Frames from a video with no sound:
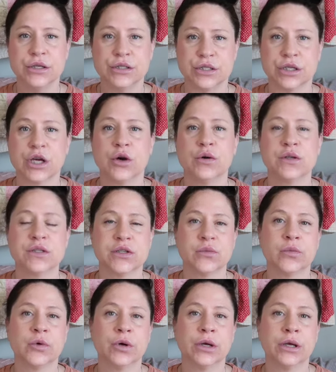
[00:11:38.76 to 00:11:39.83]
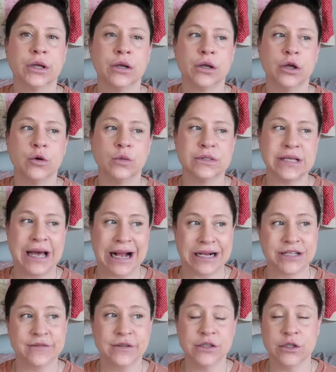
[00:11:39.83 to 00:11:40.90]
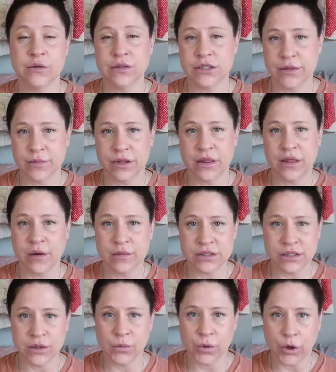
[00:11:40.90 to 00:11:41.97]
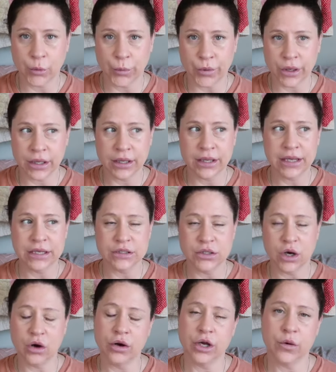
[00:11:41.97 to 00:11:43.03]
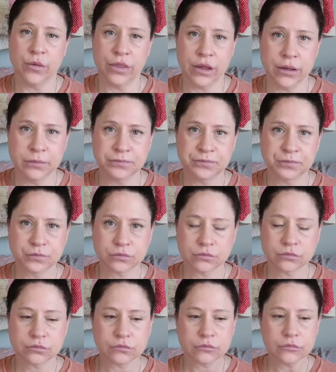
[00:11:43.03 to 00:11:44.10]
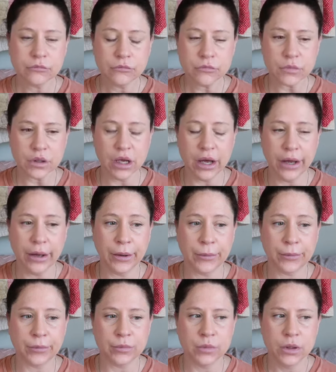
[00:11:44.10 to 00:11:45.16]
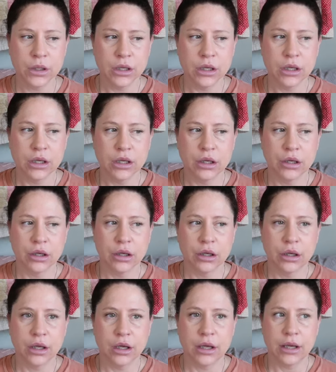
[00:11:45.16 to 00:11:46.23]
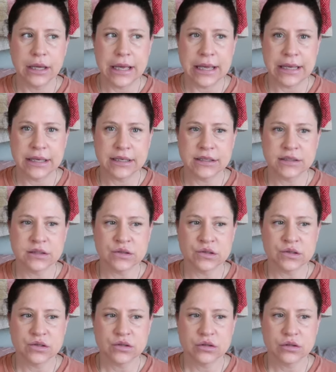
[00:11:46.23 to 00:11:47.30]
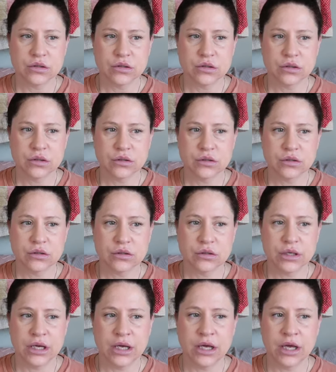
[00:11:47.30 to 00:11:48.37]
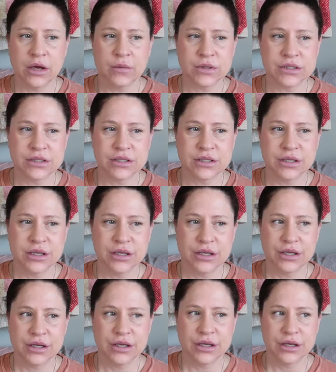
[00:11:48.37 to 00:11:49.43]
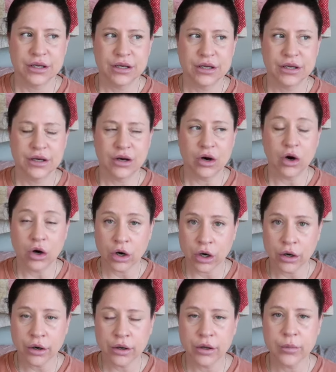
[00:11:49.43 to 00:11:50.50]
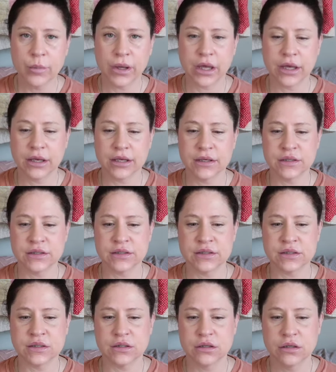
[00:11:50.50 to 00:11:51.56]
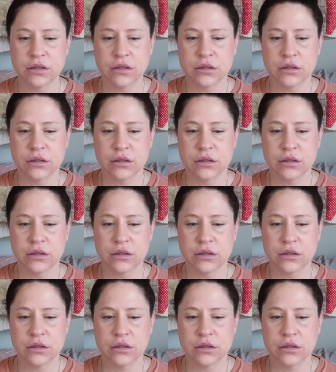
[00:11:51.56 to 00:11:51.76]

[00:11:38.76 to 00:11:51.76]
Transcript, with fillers: to go to someone who was actively doing something that was inappropriate and talking with them. Um, And it was hard, because